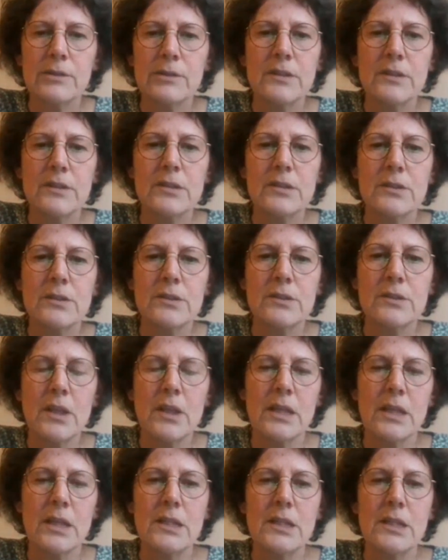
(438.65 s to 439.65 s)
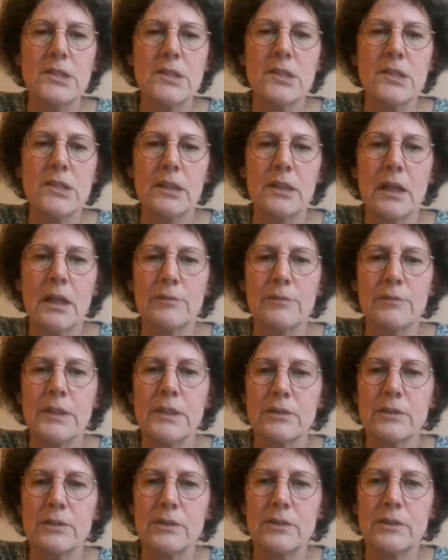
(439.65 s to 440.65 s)
since
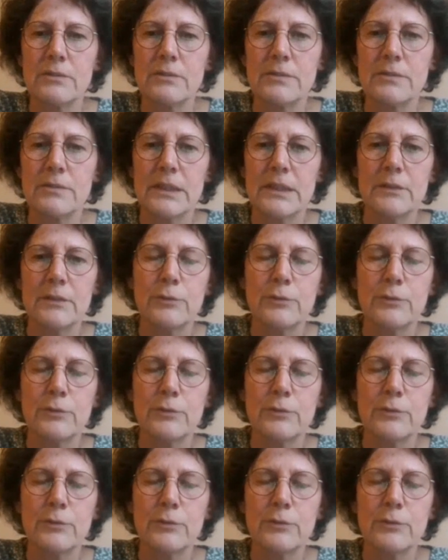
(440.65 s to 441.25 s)
8.5 years already